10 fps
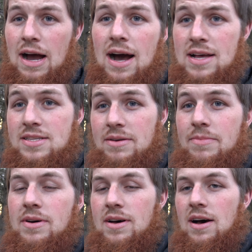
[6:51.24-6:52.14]
awesome.
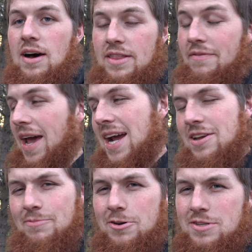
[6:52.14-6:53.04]
The
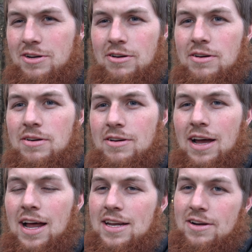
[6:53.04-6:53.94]
vacuum booster
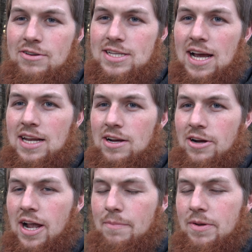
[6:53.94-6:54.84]
on here was kind of
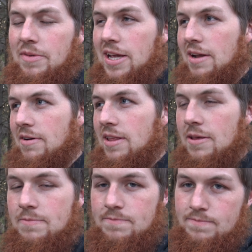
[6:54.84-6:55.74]
crap to begin with,
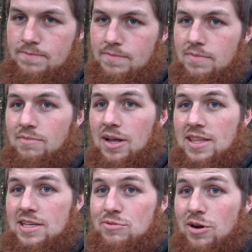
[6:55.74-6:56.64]
but
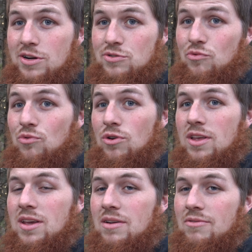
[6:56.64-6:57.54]
this works
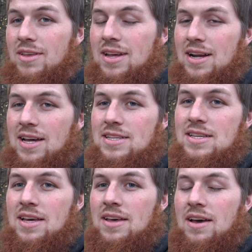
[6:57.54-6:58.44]
really, really nice.
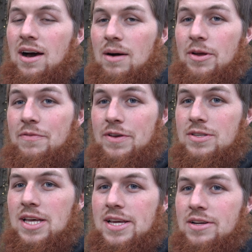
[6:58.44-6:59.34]
It
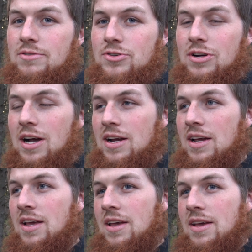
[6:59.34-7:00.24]
feels like a new truck.
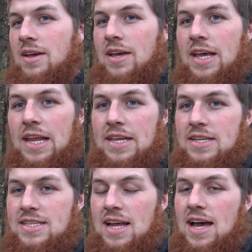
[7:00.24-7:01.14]
It
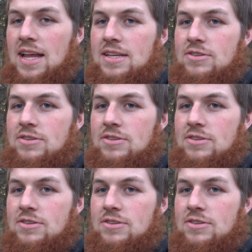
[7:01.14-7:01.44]
does not